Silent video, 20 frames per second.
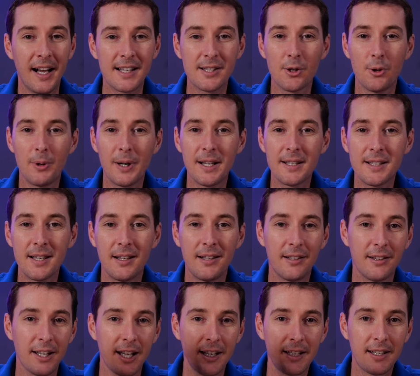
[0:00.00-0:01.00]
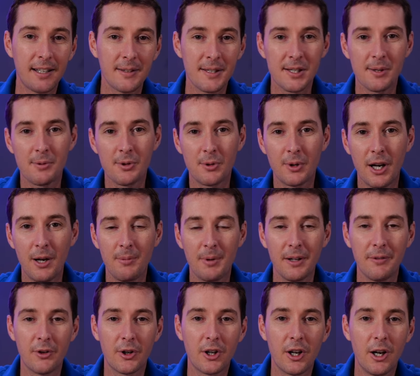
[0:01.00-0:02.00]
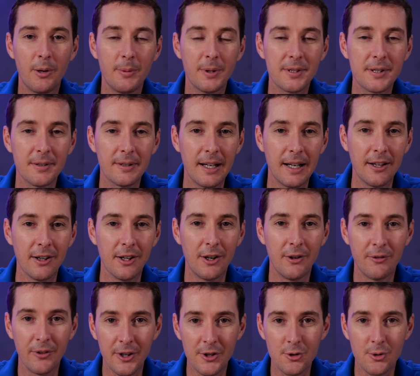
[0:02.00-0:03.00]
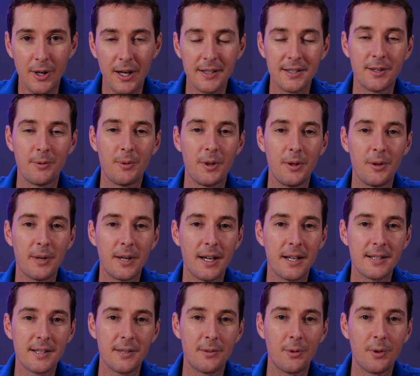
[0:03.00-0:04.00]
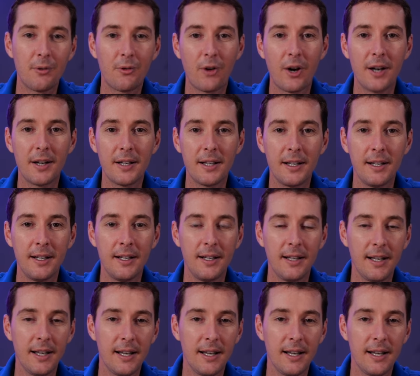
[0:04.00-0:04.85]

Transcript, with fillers: as always, like, subscribe, leave a comment. I love interacting with you guys every Friday.